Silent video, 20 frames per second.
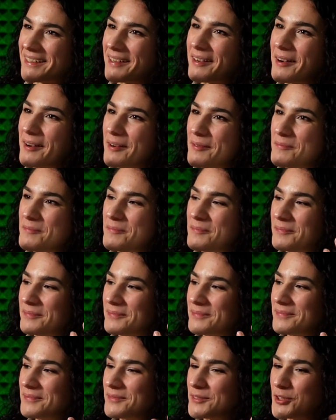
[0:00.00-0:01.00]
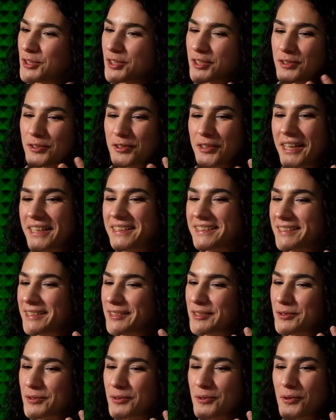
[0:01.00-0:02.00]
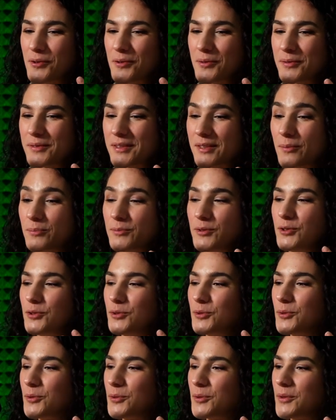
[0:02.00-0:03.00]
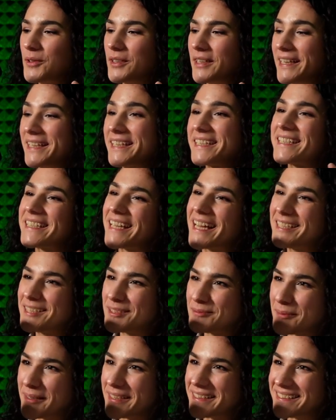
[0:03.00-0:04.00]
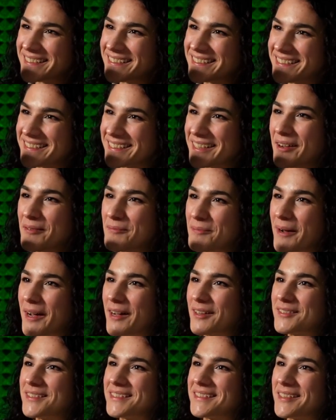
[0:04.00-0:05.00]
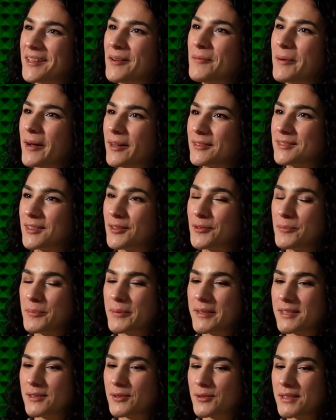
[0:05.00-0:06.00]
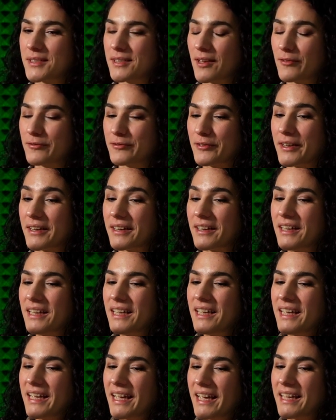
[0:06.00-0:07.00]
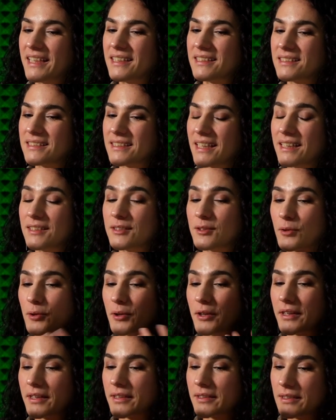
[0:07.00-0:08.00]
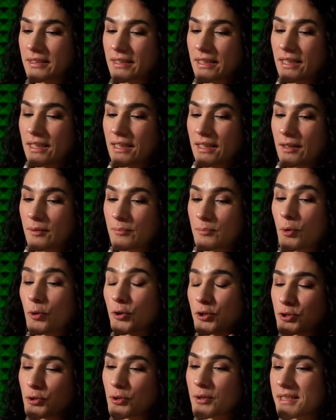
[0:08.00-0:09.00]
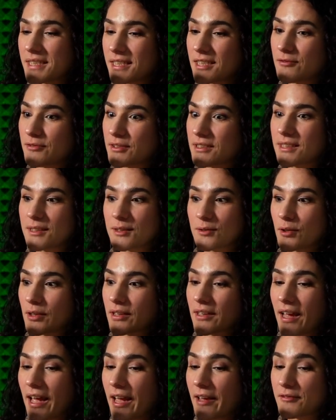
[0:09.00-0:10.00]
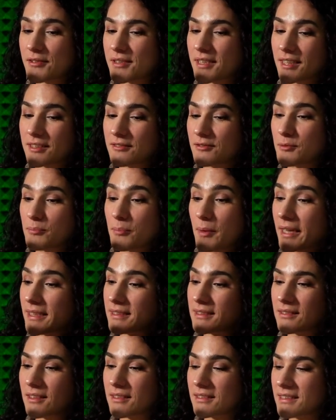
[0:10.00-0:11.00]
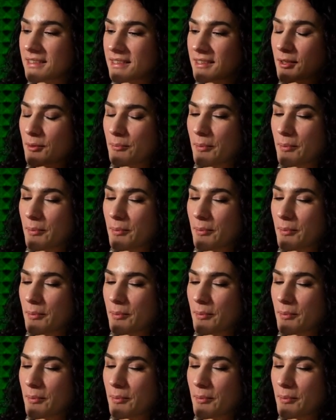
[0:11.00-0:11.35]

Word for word: Um, just creating you know some new excitement about about open source software and and or or choices within our lives that we might not think